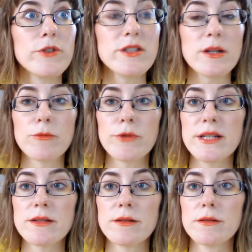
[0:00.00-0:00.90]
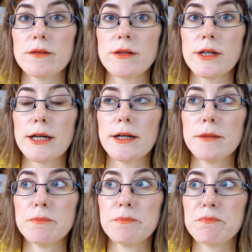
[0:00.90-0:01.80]
some reason,
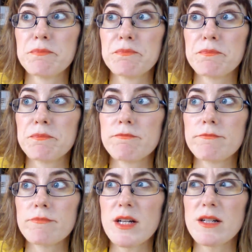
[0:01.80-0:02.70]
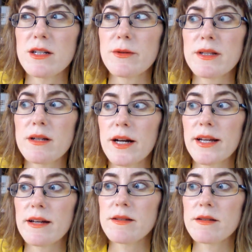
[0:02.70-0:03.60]
I don't know. I
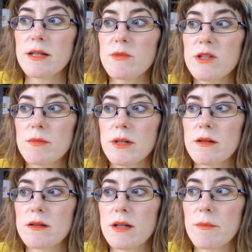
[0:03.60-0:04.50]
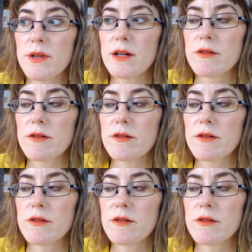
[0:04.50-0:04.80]
guess it seems to be something